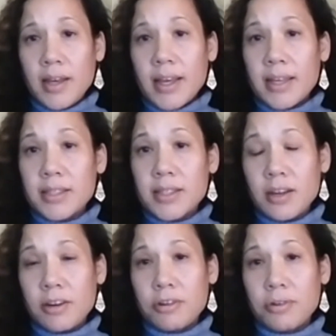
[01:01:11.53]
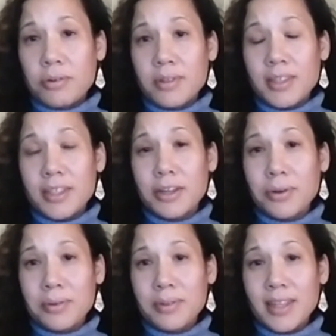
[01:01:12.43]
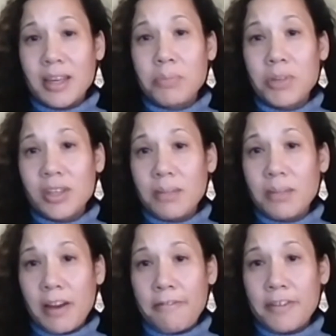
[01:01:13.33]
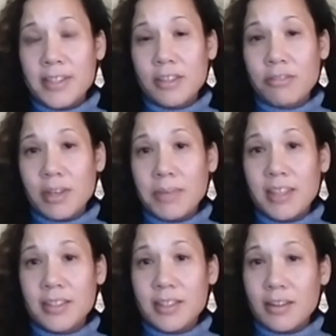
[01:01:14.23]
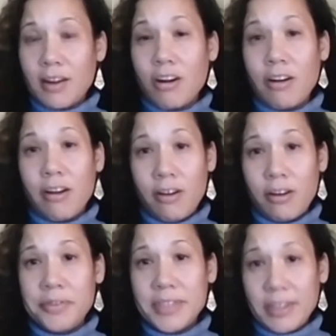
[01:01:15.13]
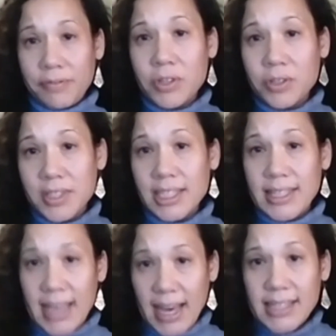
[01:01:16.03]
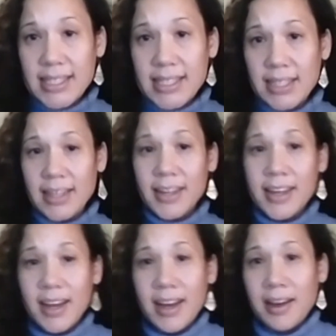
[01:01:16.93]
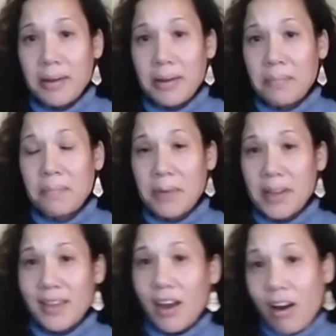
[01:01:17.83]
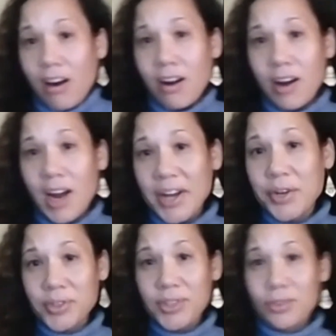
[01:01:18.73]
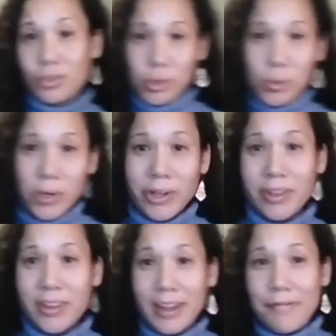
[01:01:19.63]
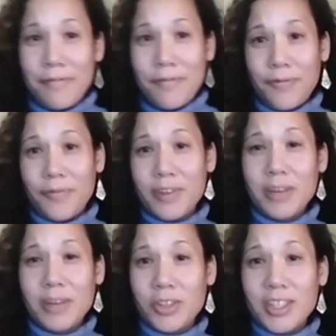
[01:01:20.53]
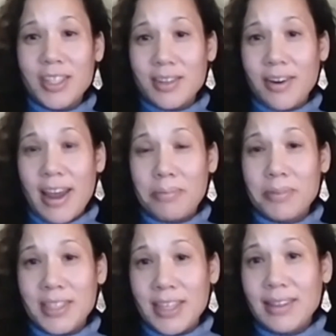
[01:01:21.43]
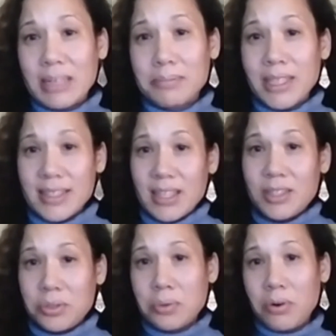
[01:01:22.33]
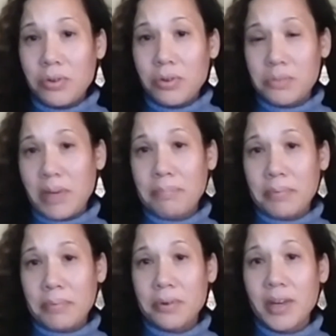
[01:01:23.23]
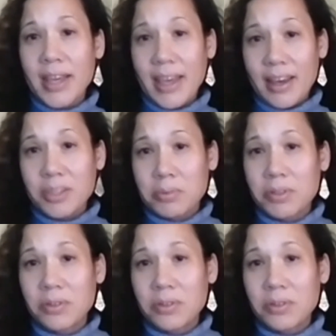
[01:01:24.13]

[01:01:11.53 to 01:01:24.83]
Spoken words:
And so, you know, the community benefits agreements are difficult to get, but they are a good tool if communities are able to get them, because they do hold people accountable.